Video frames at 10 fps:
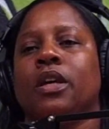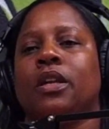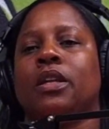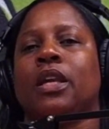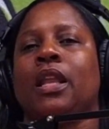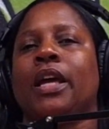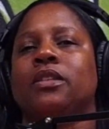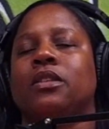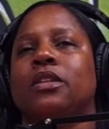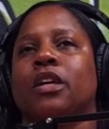And again, I like
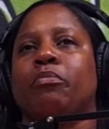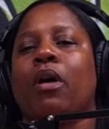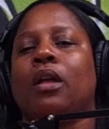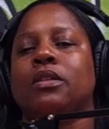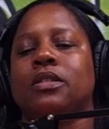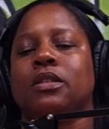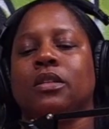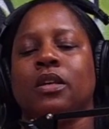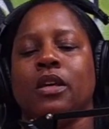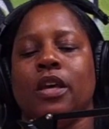to look at
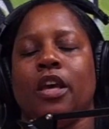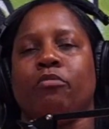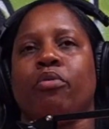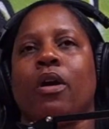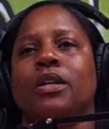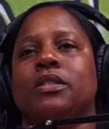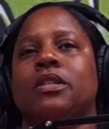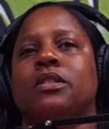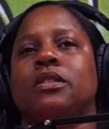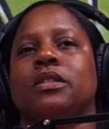policy and
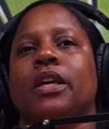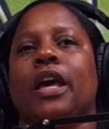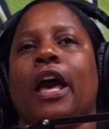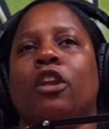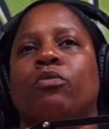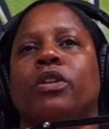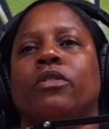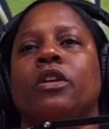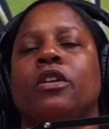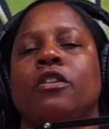processes and like, how do we